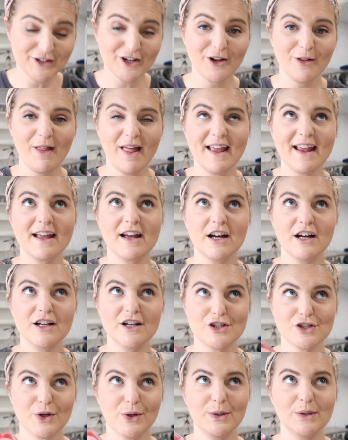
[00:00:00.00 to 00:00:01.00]
They're like
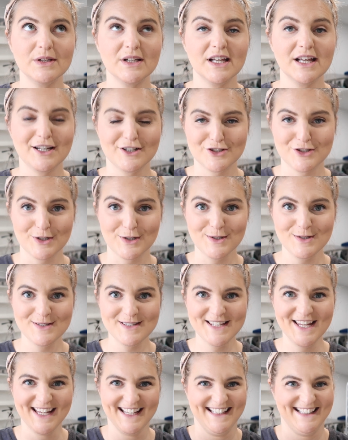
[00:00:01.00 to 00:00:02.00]
adult gushers,
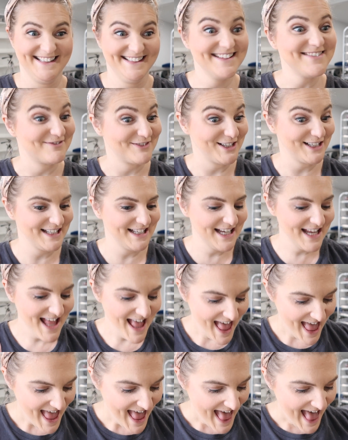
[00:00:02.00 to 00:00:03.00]
really.
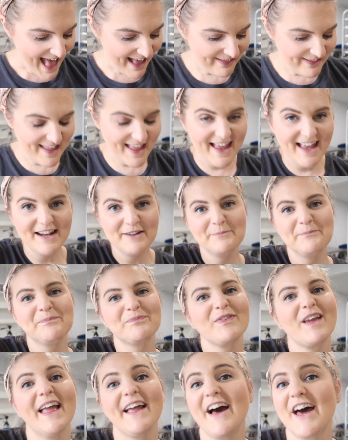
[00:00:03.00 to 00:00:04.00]
And then
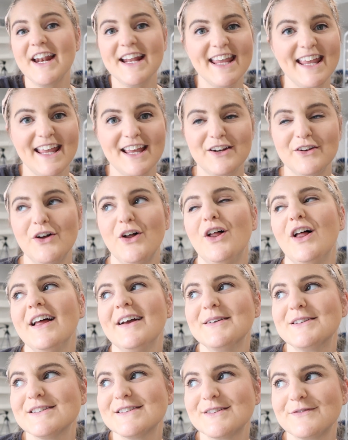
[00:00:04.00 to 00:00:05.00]
I got a candle,
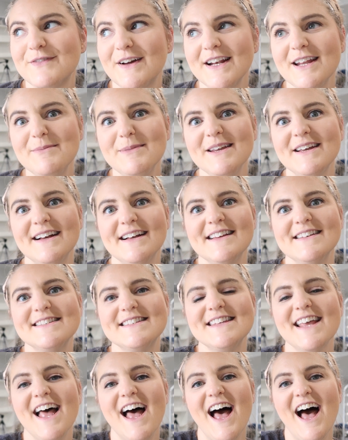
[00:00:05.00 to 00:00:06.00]
which is funny because
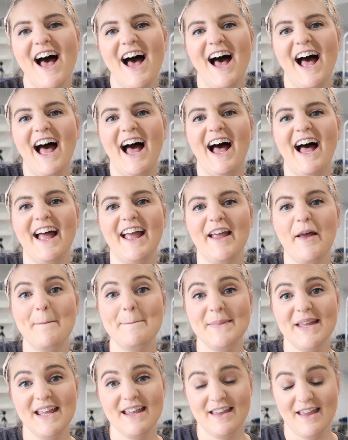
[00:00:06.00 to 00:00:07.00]
I
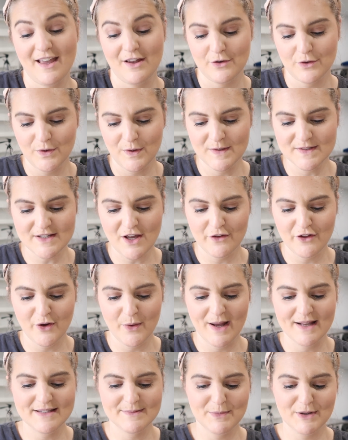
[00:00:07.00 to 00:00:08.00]
make candles, although
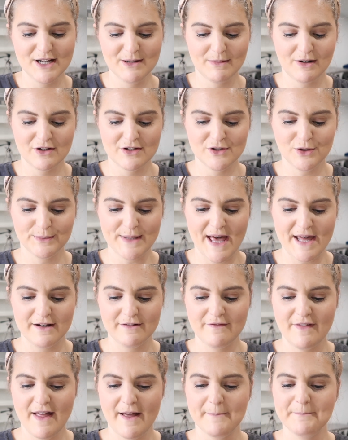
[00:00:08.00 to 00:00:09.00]
I pretty much sold out
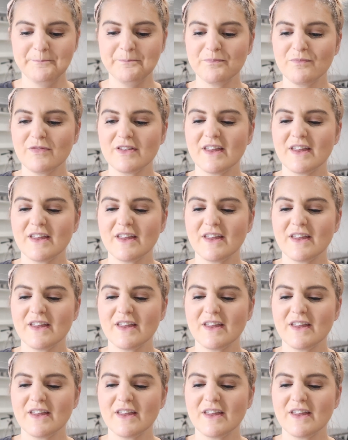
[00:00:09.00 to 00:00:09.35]
of them.